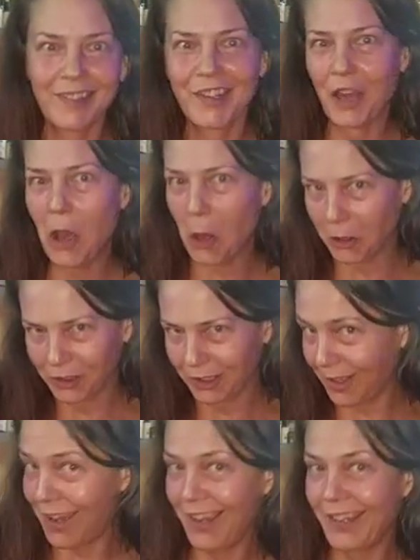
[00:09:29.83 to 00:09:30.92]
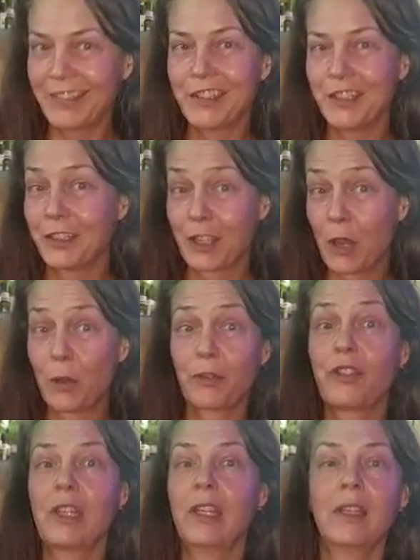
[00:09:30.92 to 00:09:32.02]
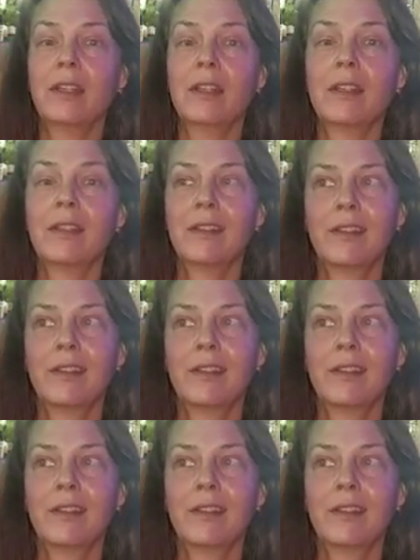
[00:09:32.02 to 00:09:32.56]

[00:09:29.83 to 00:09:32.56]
the hardline coaching